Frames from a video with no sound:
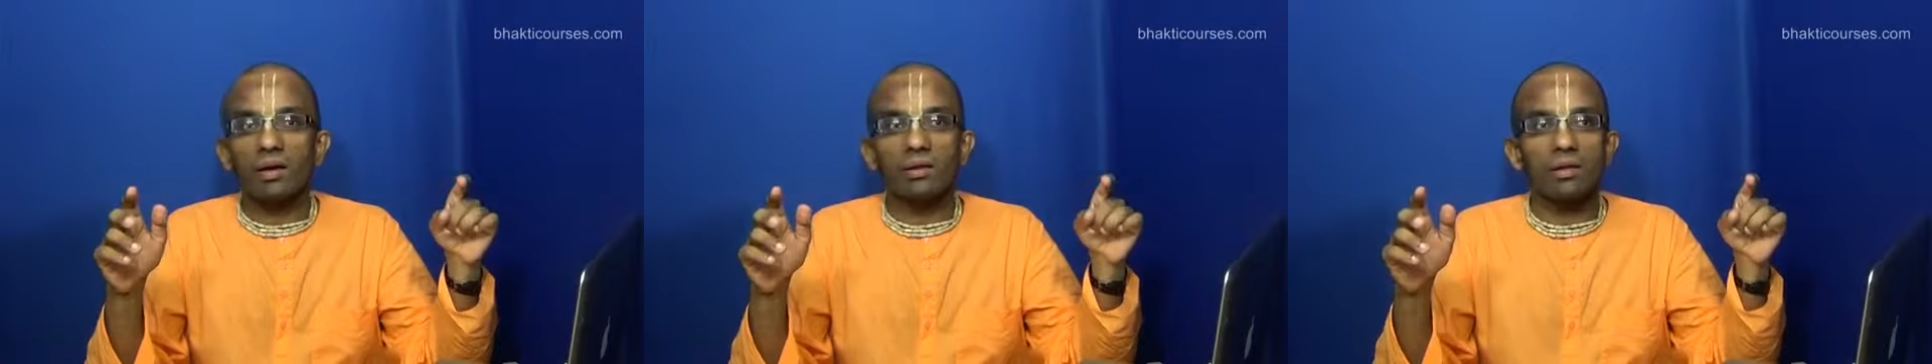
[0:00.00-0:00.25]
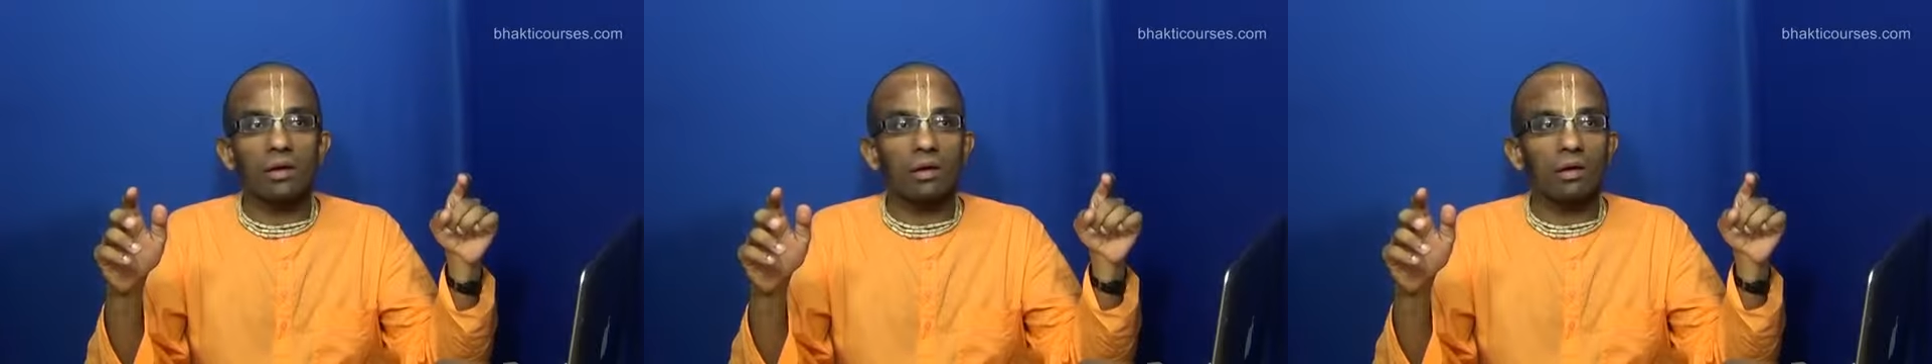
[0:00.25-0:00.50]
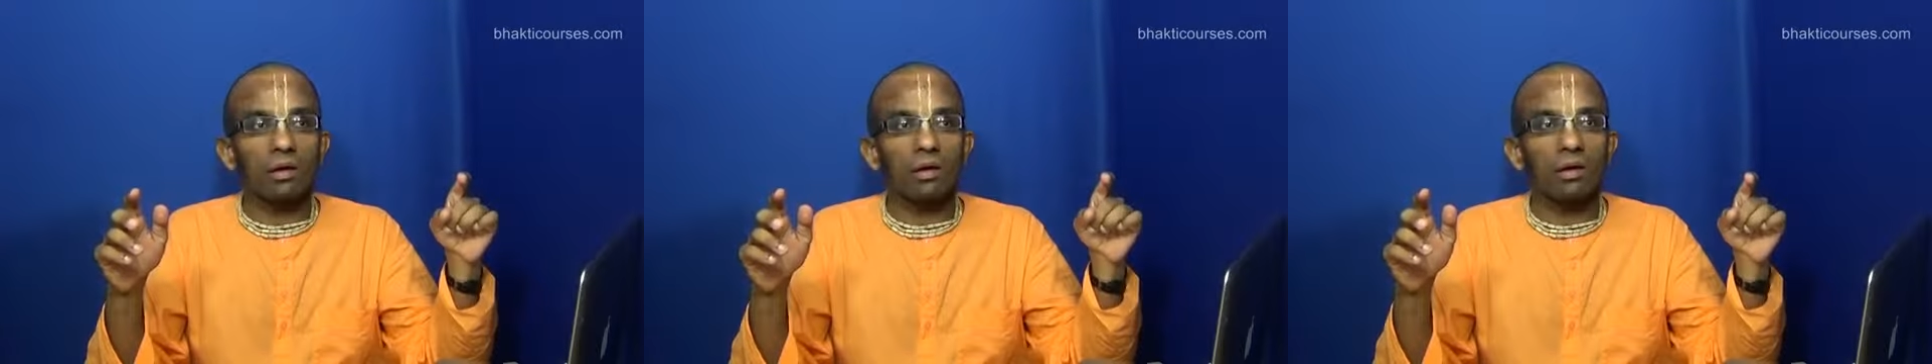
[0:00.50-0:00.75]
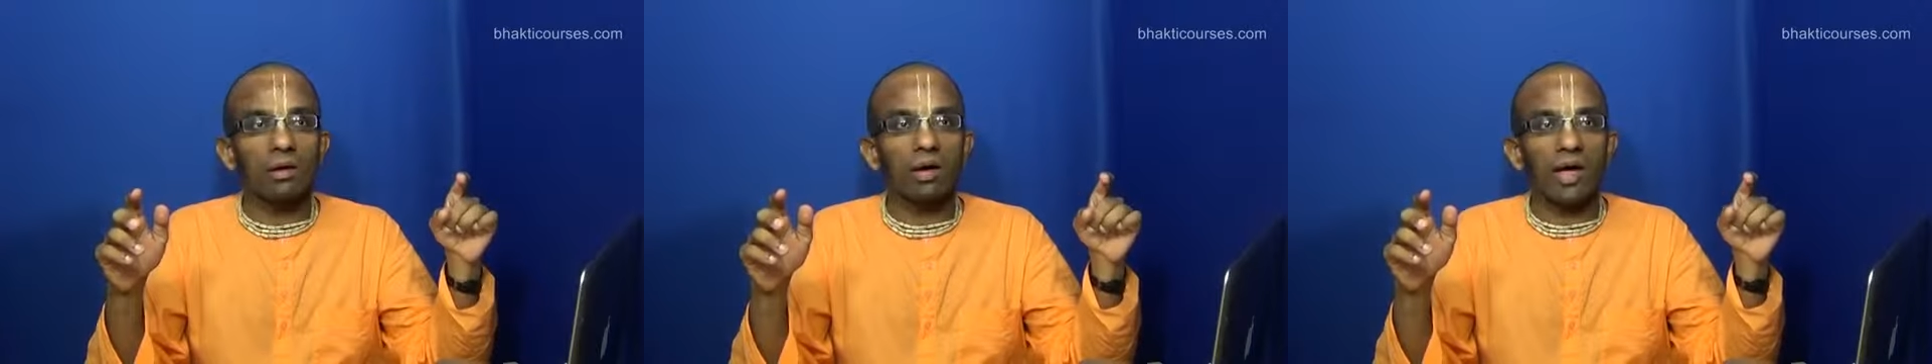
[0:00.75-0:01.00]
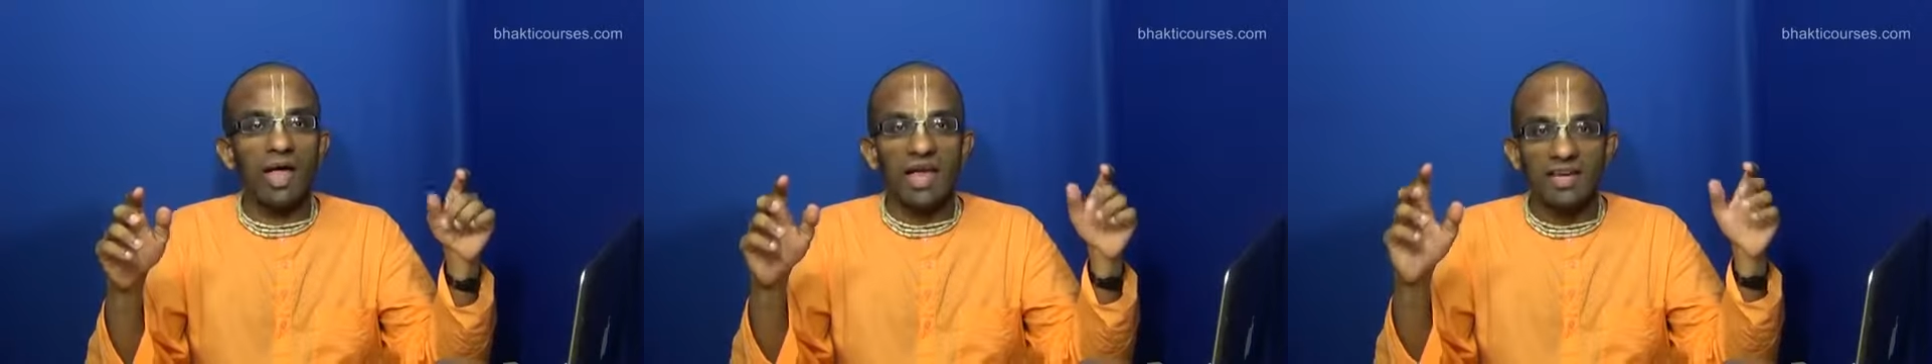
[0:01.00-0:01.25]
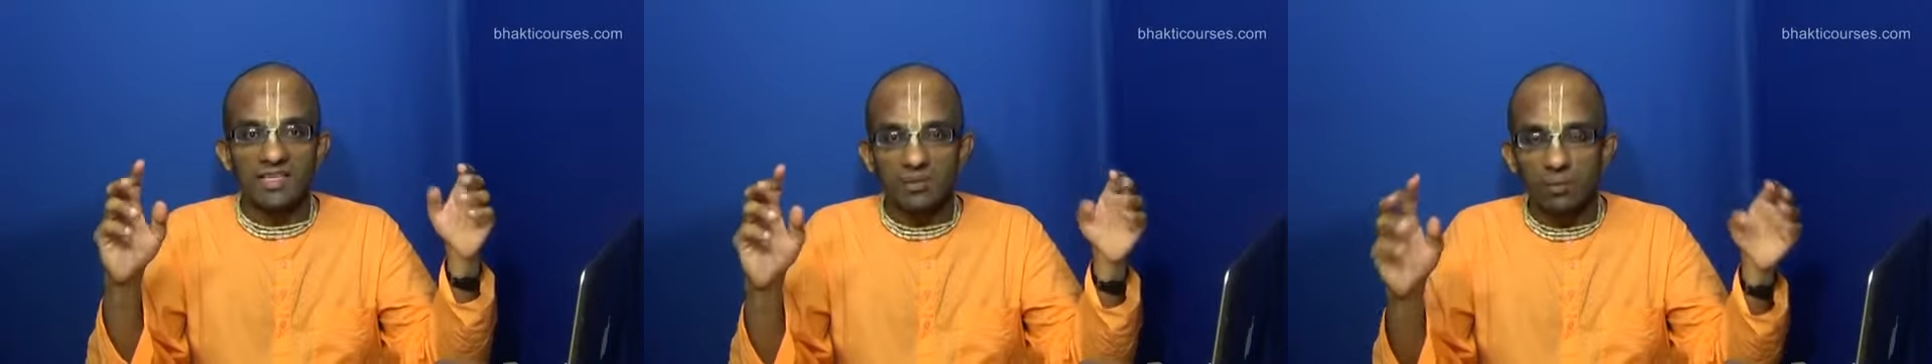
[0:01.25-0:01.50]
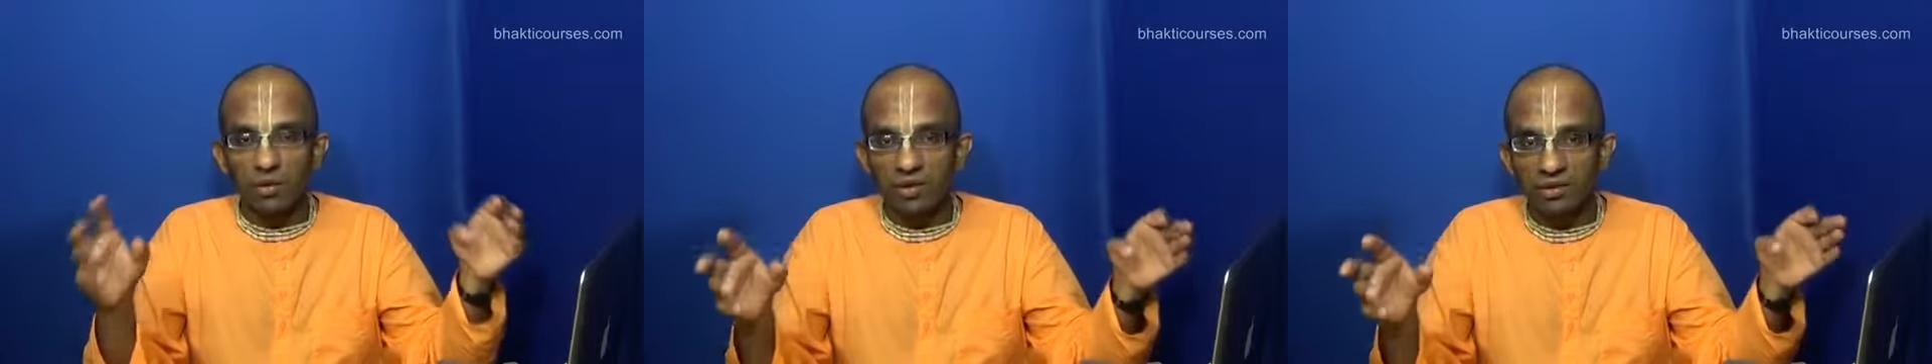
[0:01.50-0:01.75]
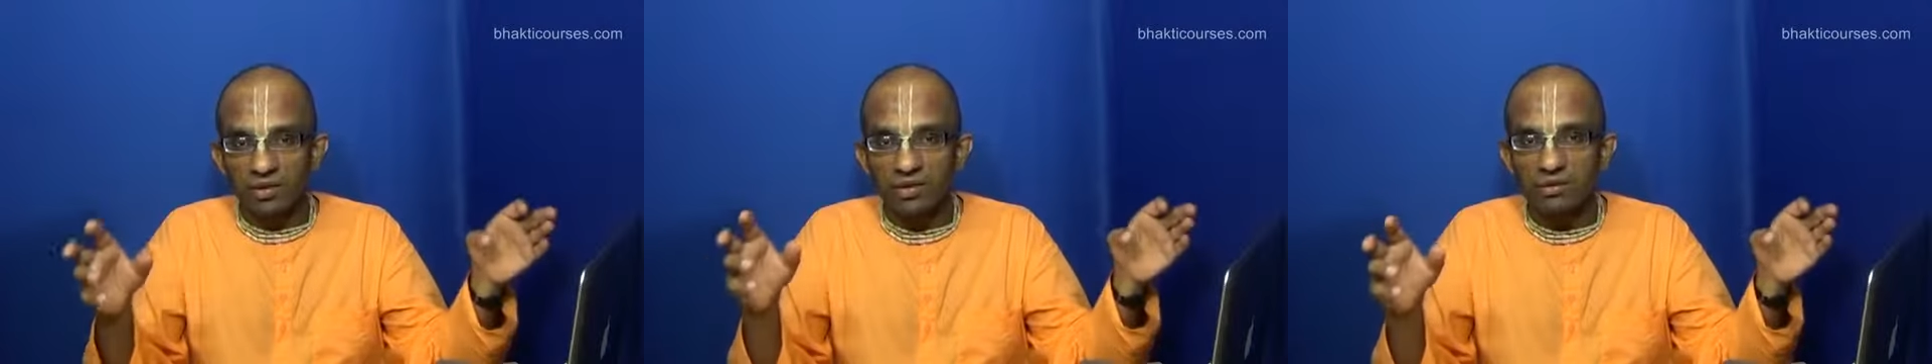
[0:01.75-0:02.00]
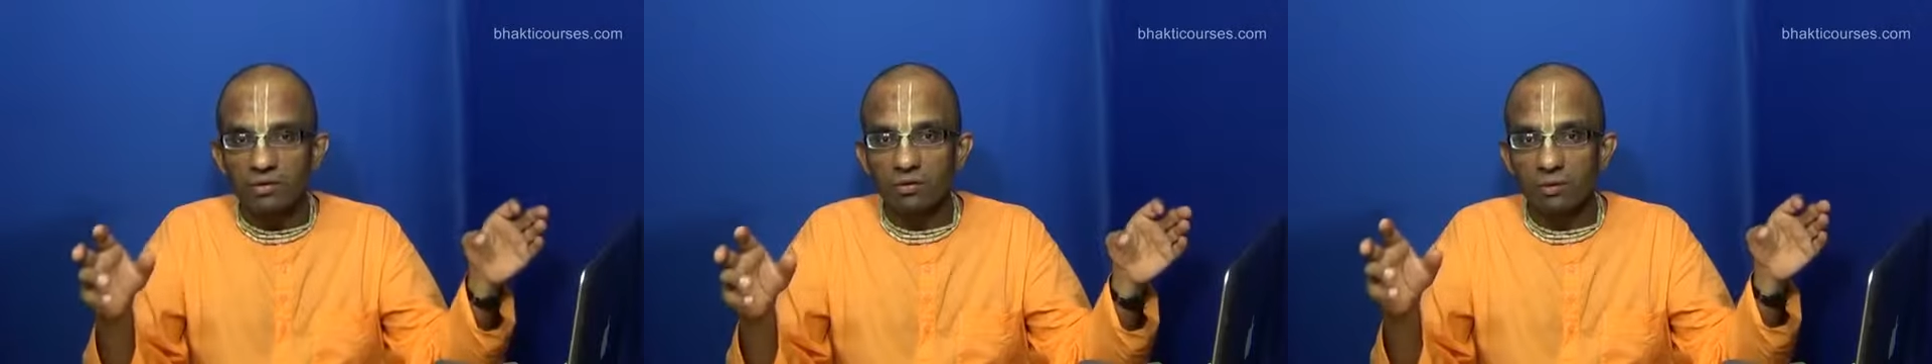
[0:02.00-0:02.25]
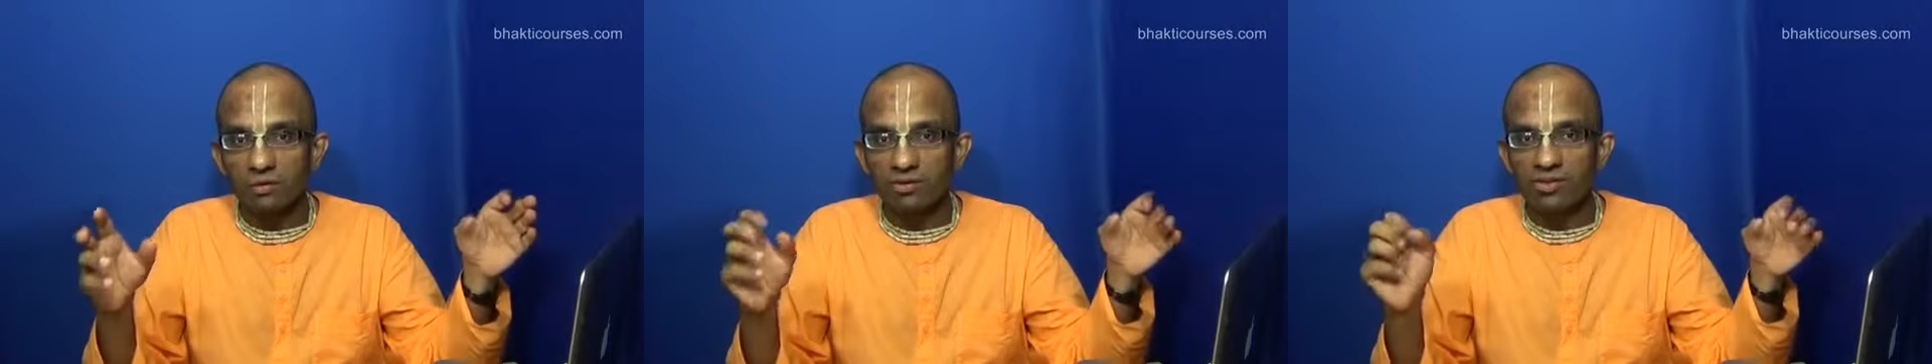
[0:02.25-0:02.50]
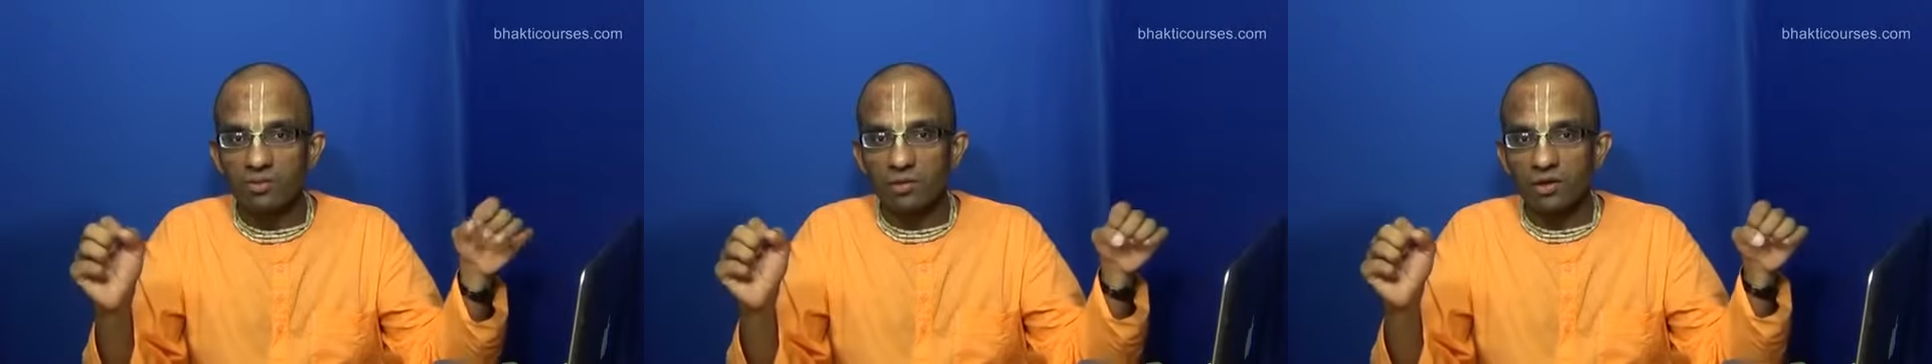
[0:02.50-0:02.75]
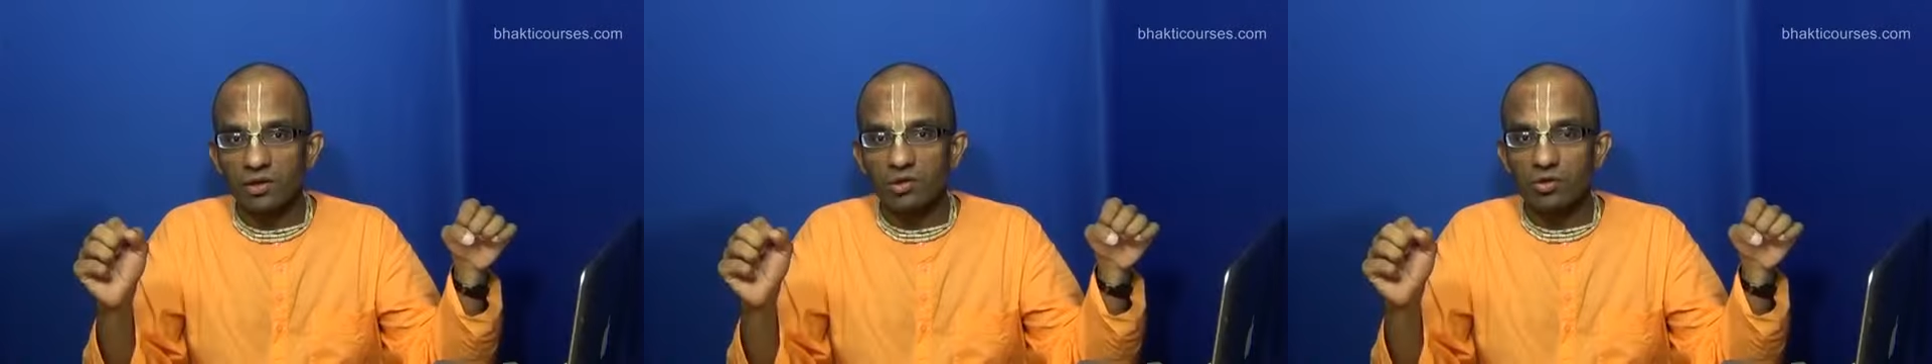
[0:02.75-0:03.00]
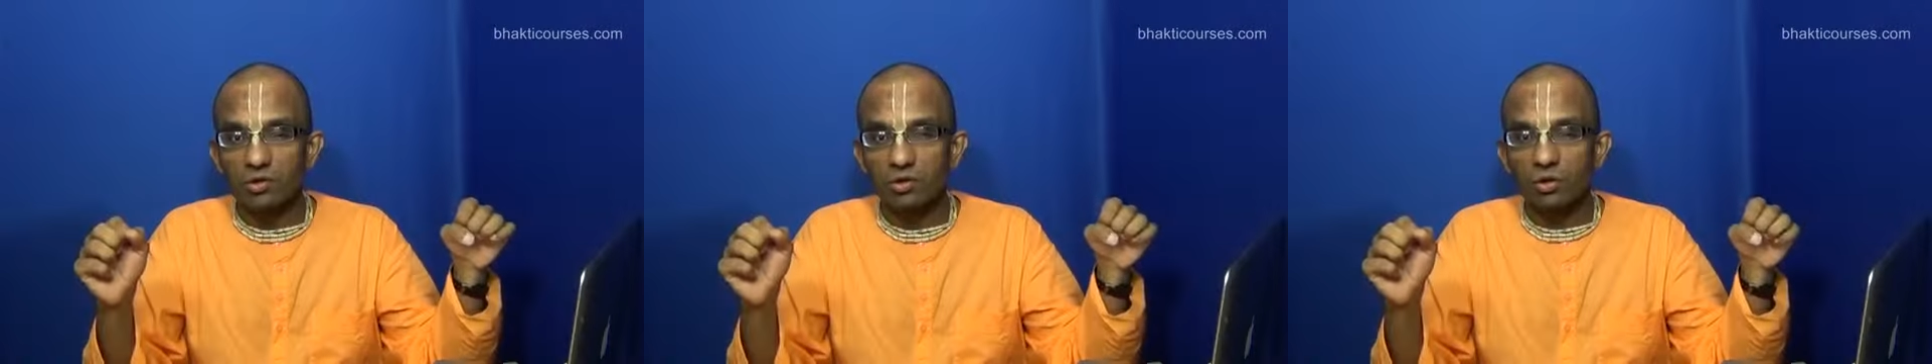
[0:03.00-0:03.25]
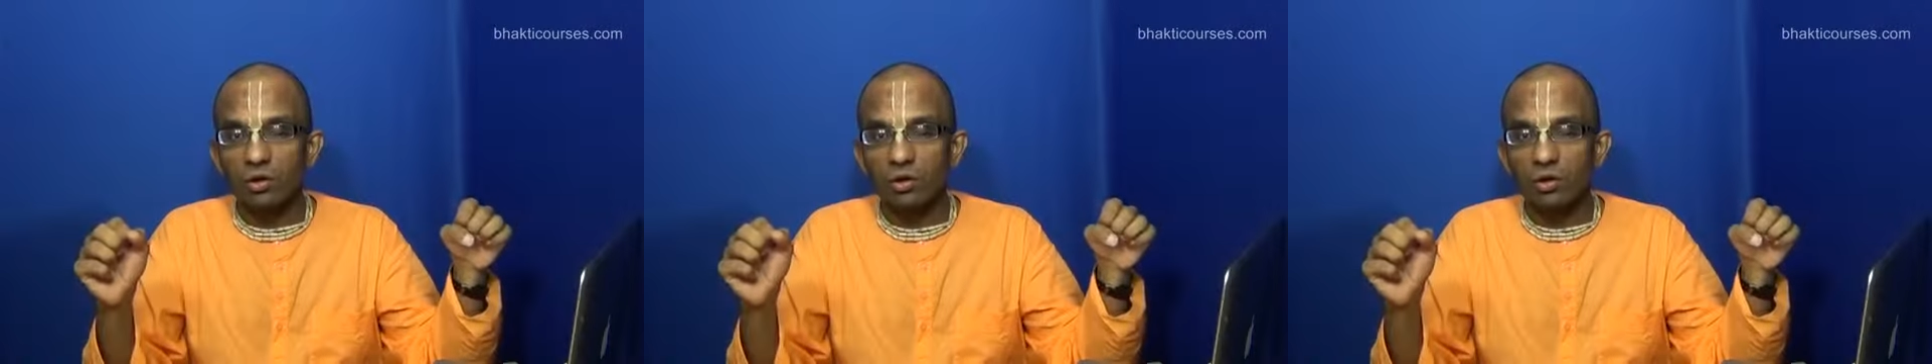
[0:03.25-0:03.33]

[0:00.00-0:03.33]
the expertise of the person's speech,